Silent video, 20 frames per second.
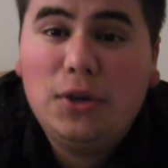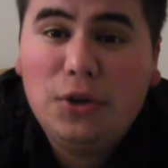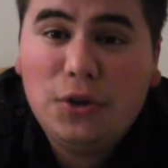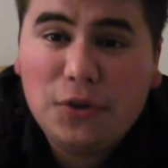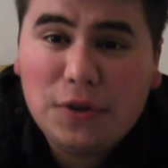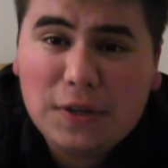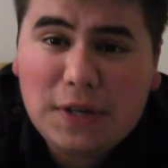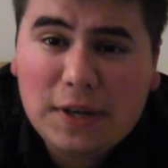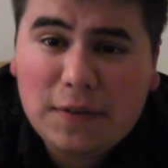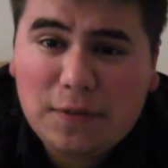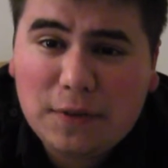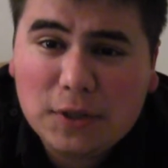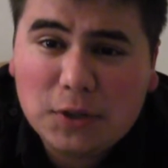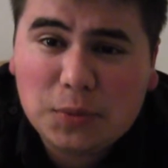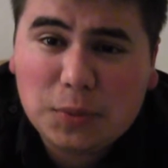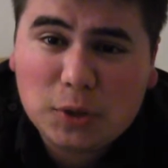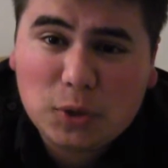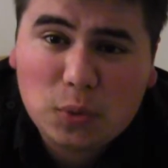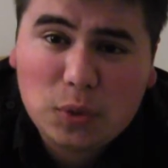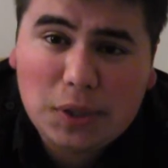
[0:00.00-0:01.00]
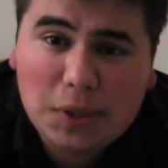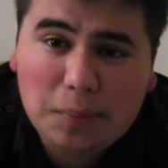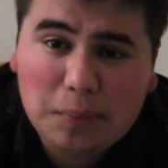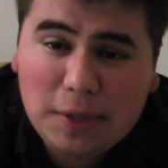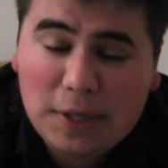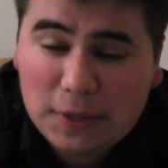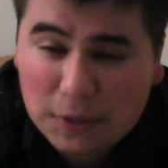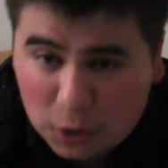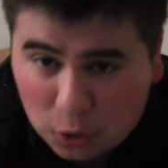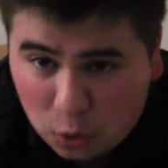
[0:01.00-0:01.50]
You're the difference between
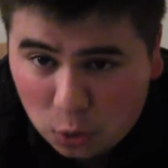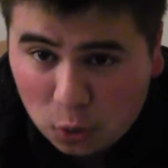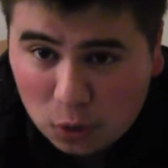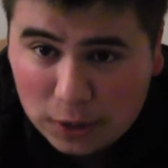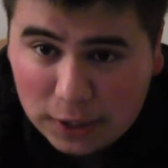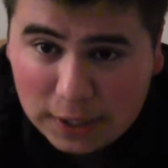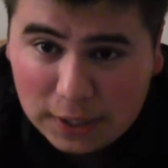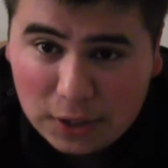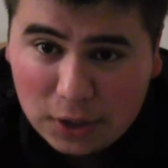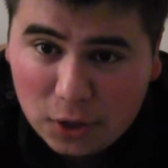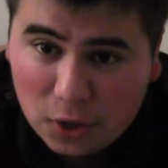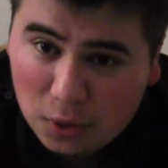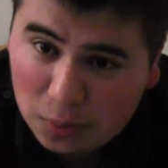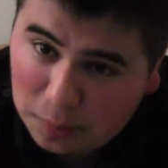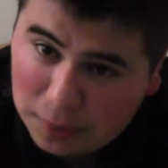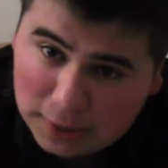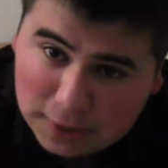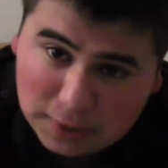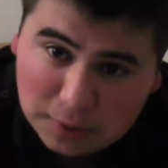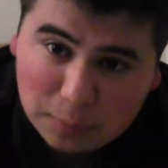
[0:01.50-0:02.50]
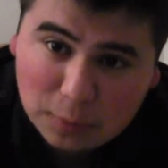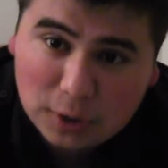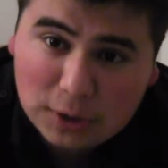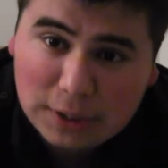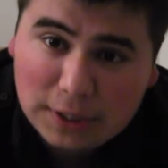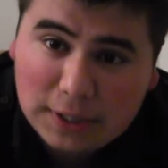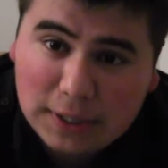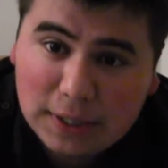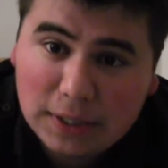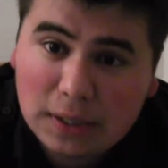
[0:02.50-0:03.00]
being the cool kid or being the
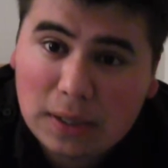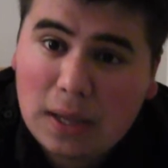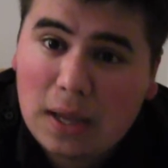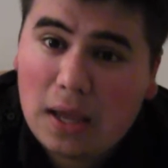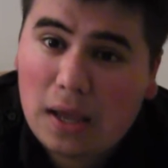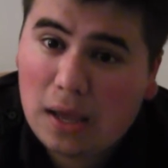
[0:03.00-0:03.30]
bullied kid.